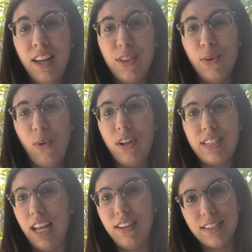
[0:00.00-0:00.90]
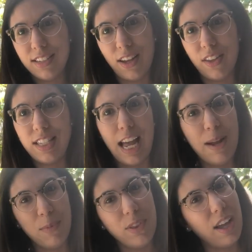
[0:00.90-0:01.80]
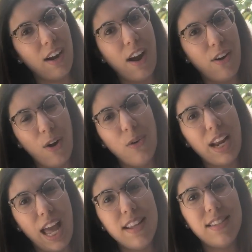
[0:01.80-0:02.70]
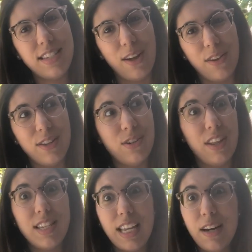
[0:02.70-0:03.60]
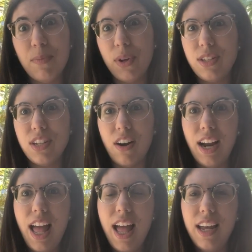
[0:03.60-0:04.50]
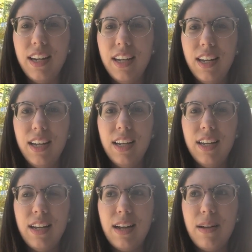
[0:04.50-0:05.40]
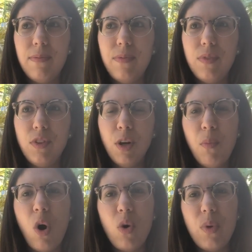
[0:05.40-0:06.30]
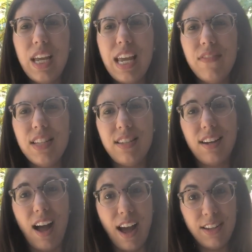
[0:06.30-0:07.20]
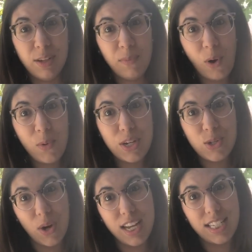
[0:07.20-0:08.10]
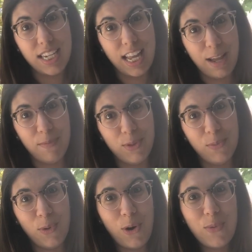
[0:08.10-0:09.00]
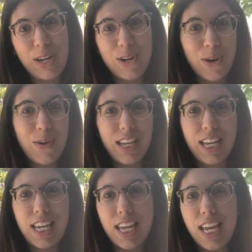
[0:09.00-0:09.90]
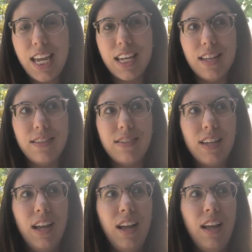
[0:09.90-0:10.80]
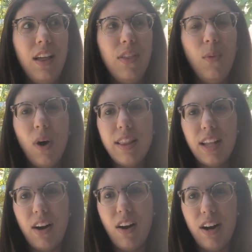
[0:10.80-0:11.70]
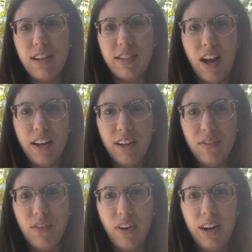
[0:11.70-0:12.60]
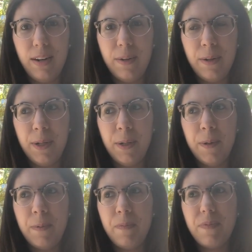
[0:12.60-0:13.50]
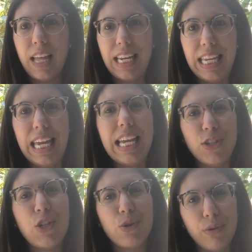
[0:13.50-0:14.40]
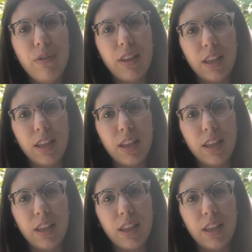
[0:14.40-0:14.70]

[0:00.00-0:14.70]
the world tells us all the time, or that our own heads tell us, or that Satan puts in our head, the more we give it to God, the more we trust in him, the more we know that he is the one that our heart is longing for, and he is truth,